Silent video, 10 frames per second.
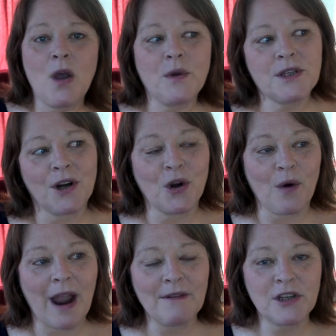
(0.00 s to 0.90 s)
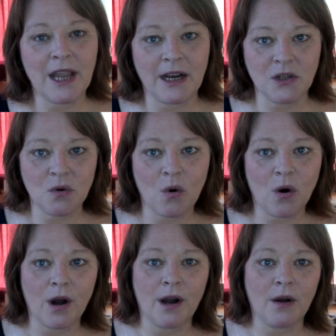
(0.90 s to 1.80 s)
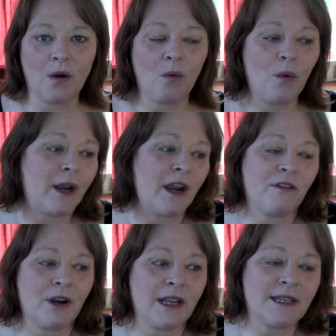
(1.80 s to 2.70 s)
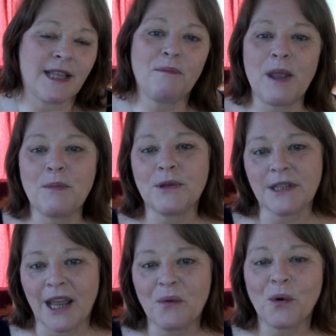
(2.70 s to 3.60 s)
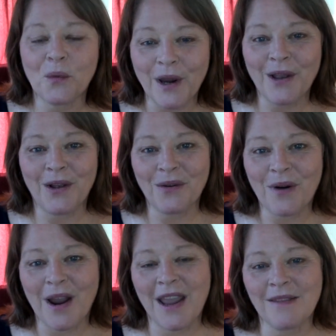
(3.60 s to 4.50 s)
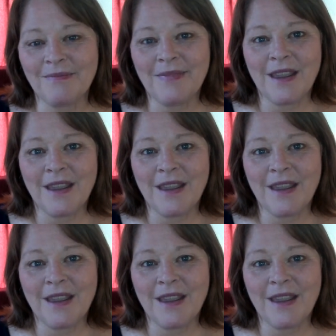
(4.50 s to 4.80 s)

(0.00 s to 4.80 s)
we started gravitating toward whatever it is that people said were real, right?